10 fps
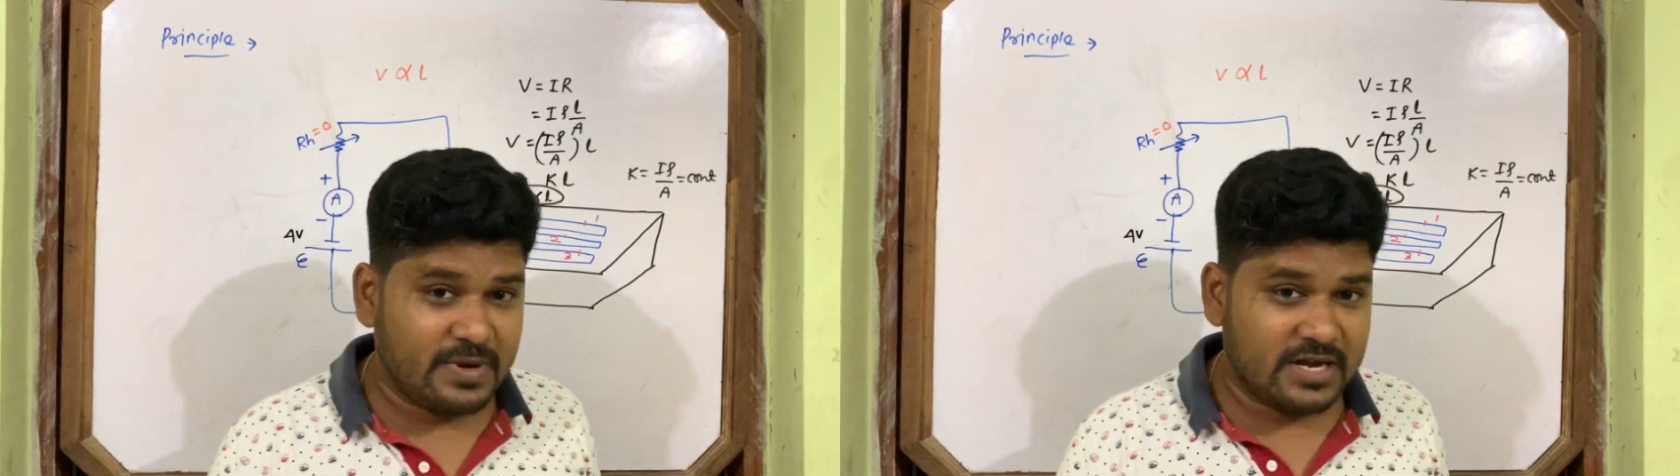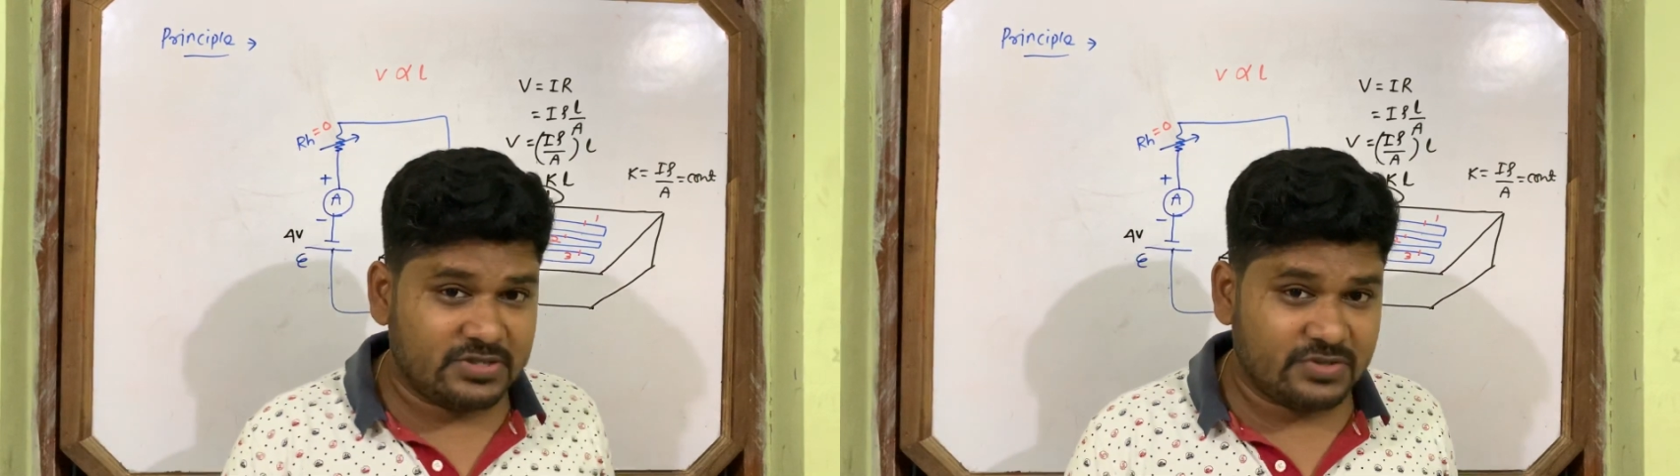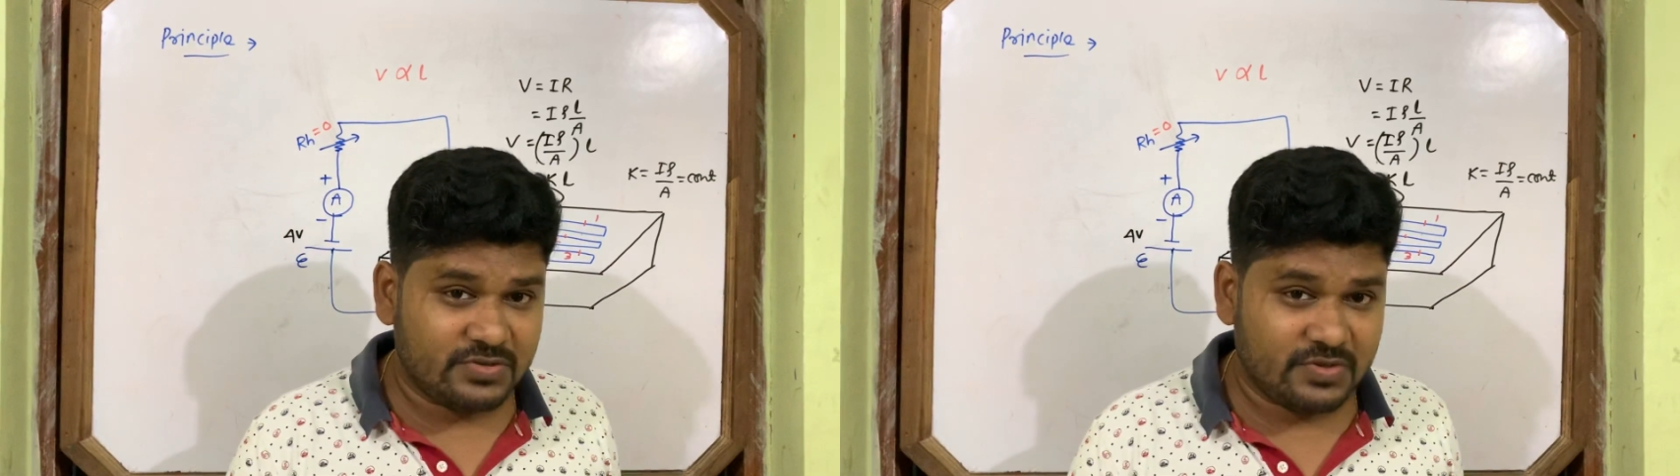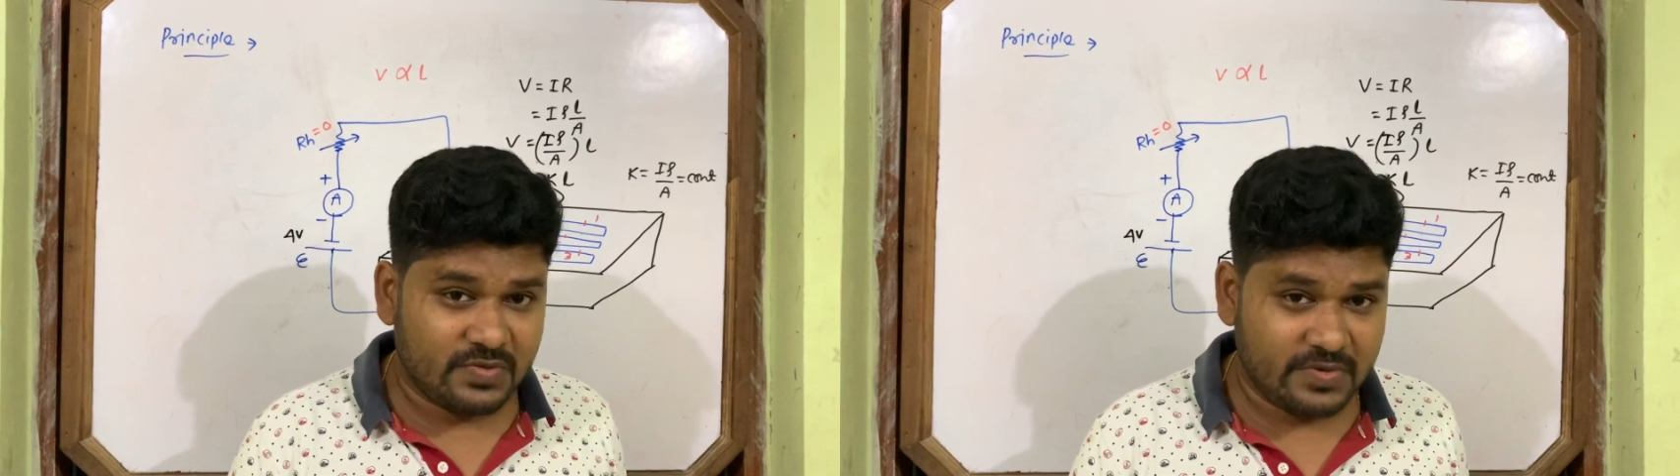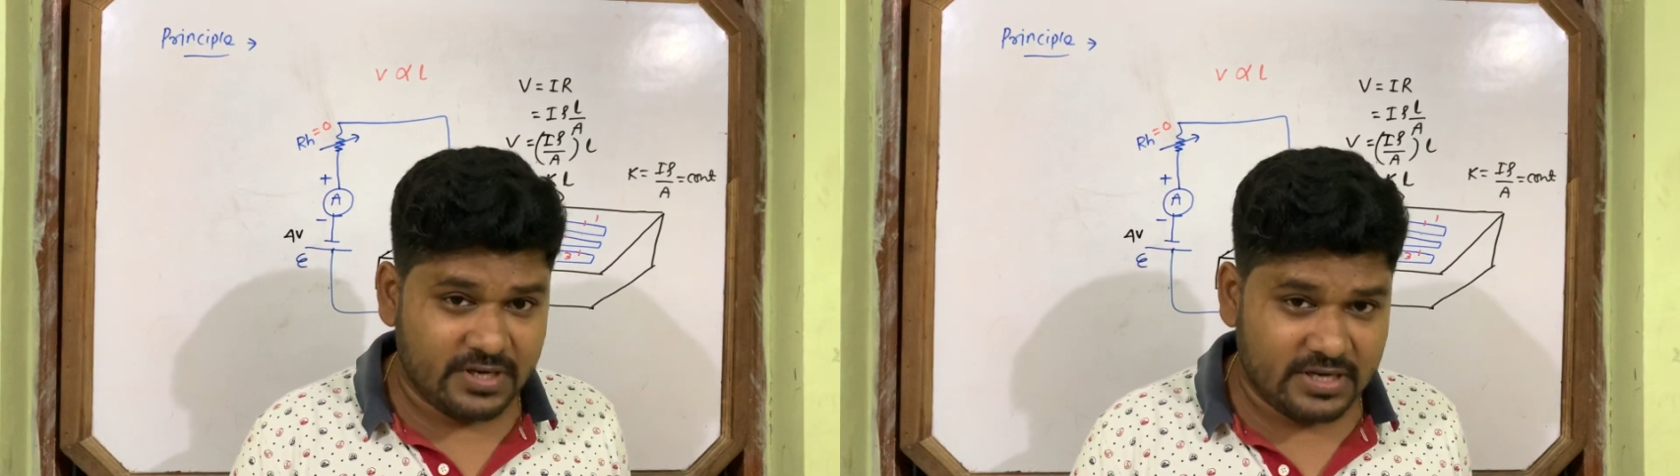pass through the
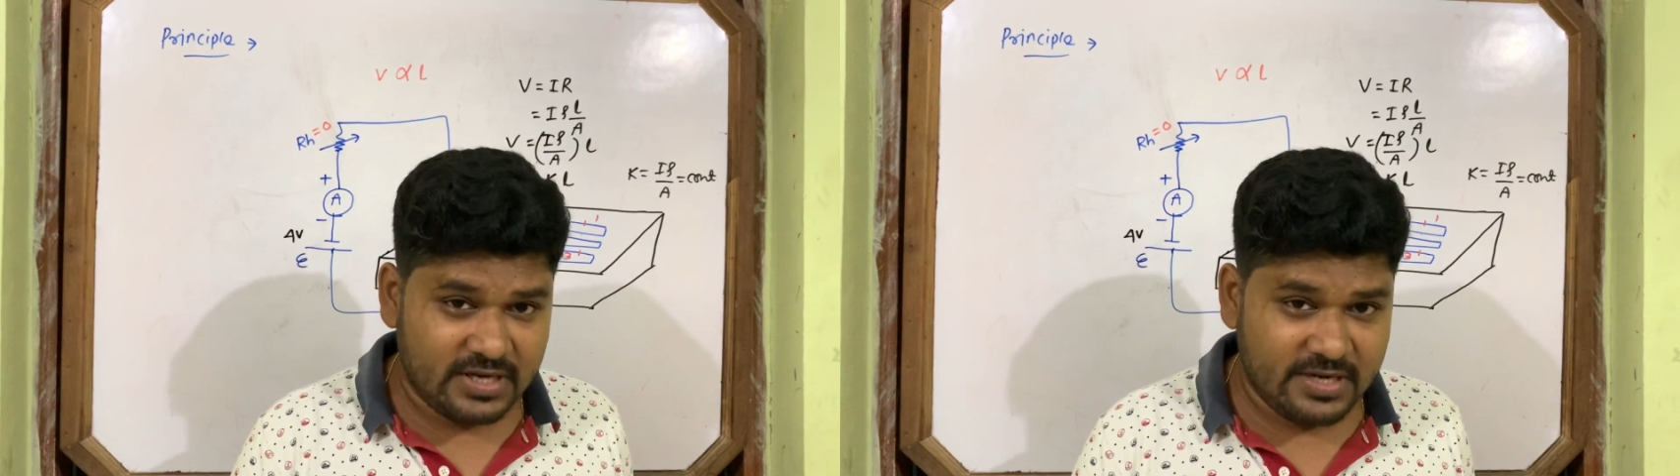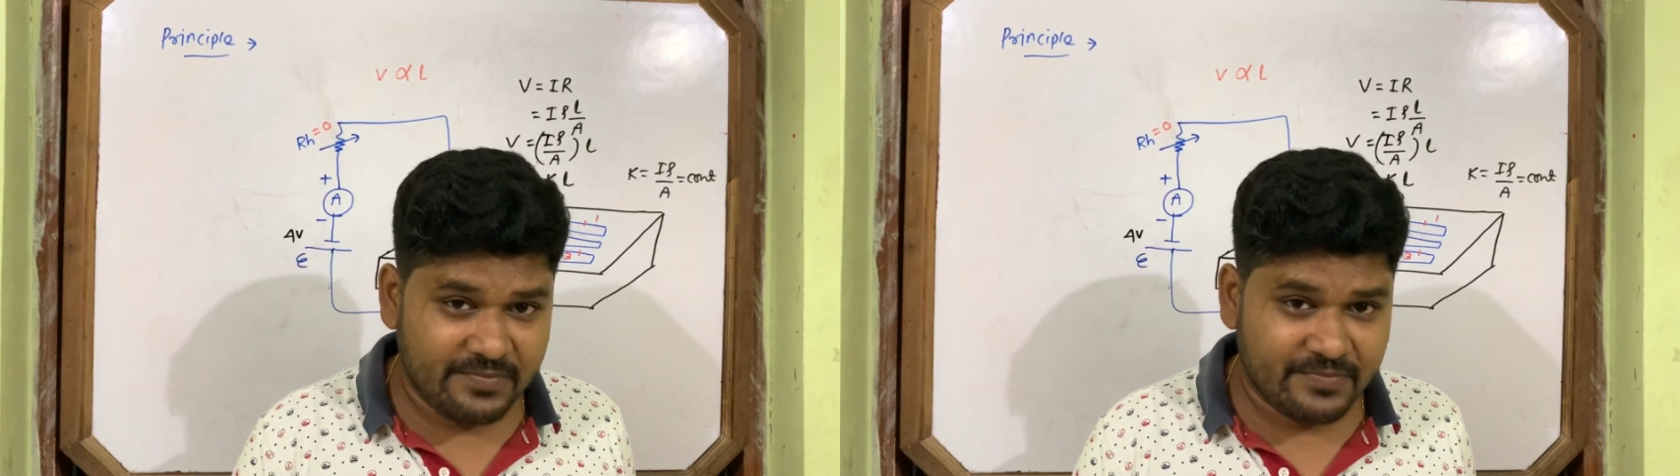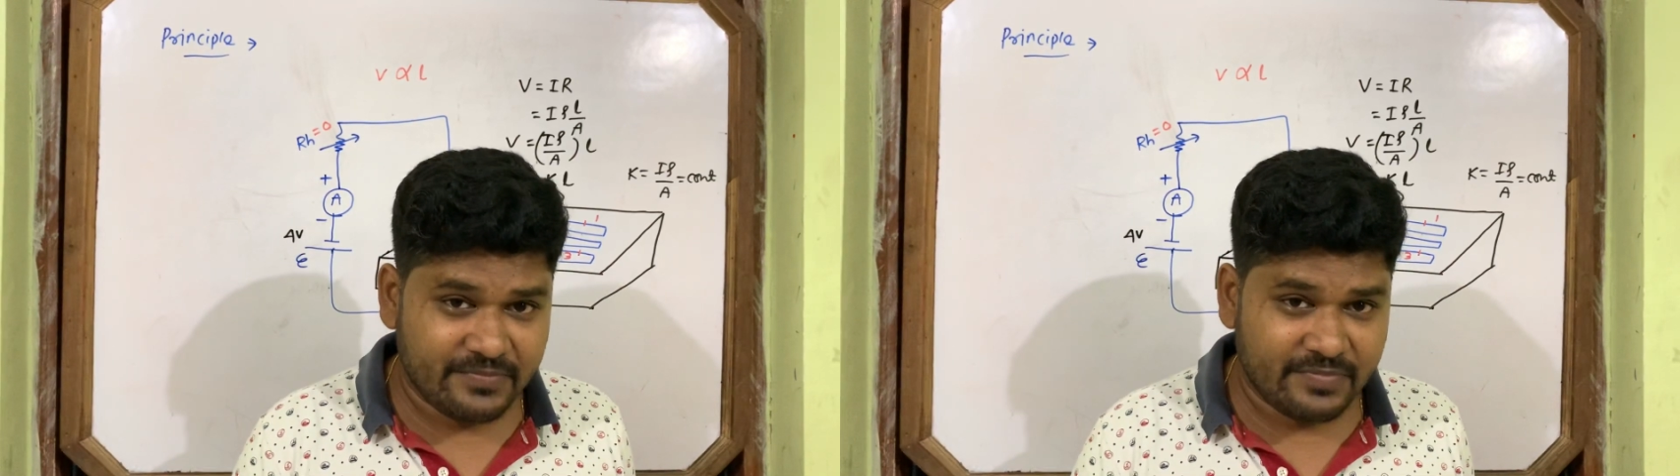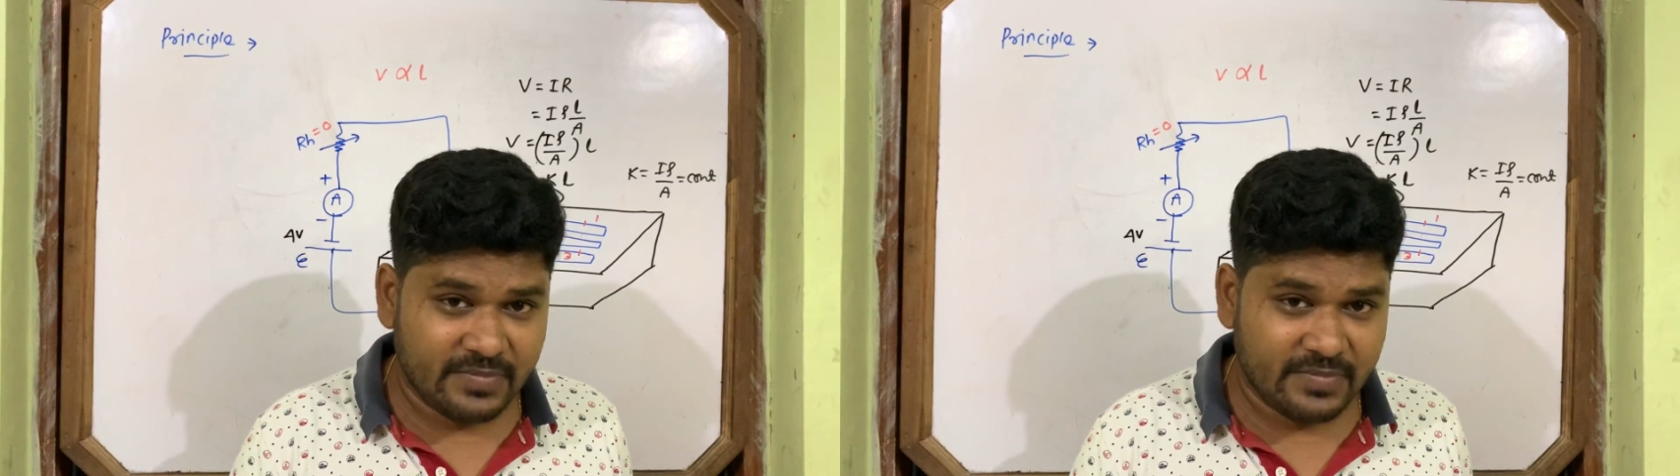wire